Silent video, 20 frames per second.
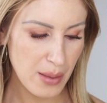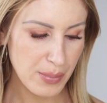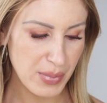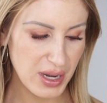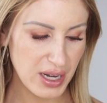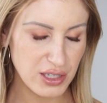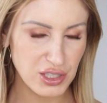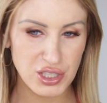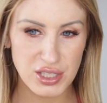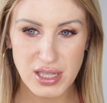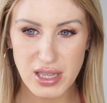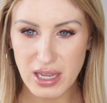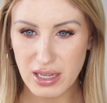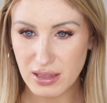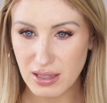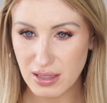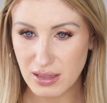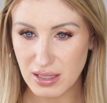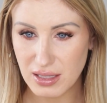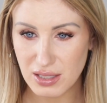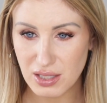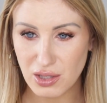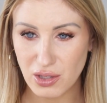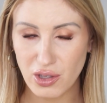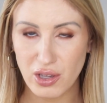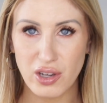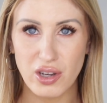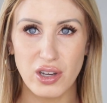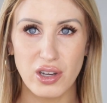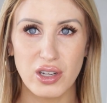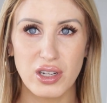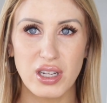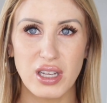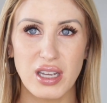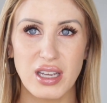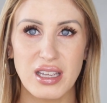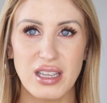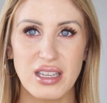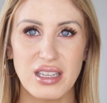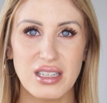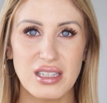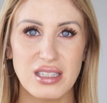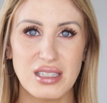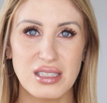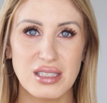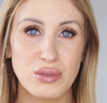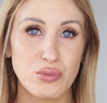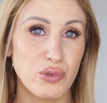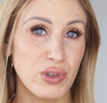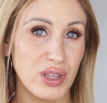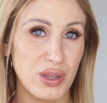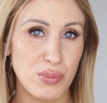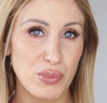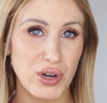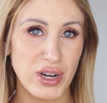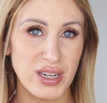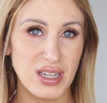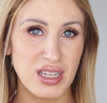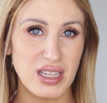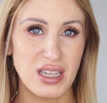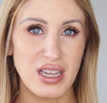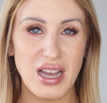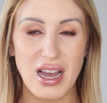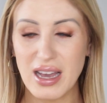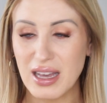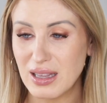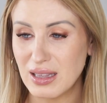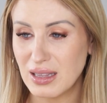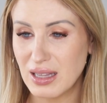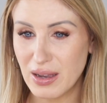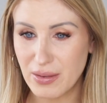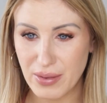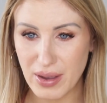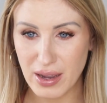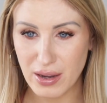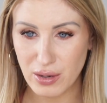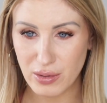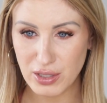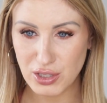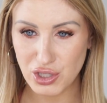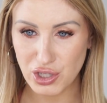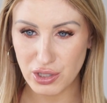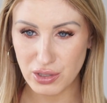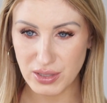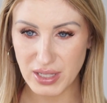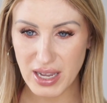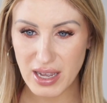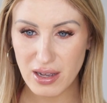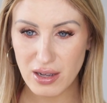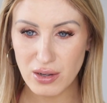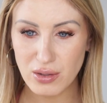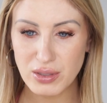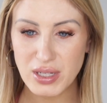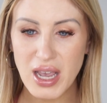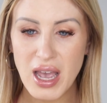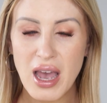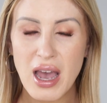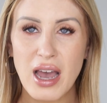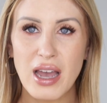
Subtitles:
But I just think that this look is really pretty. I love how it turned out.